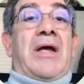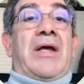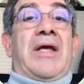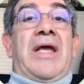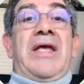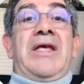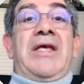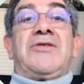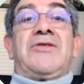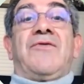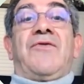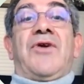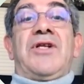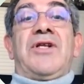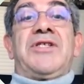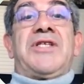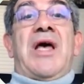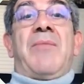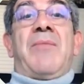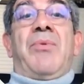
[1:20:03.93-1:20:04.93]
case, for
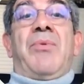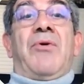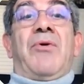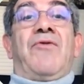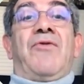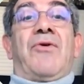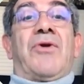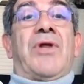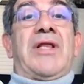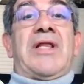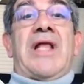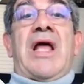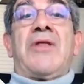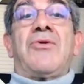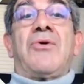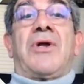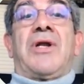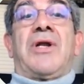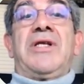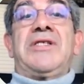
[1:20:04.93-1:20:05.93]
example, for a
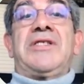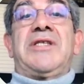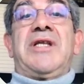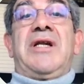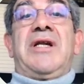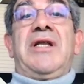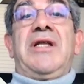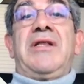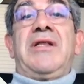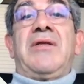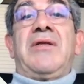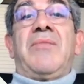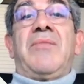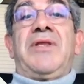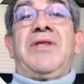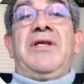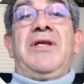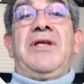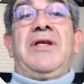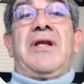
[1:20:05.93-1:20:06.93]
nanocrystalline
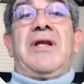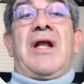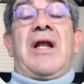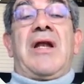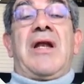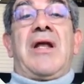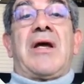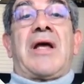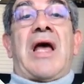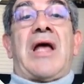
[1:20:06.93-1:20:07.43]
material,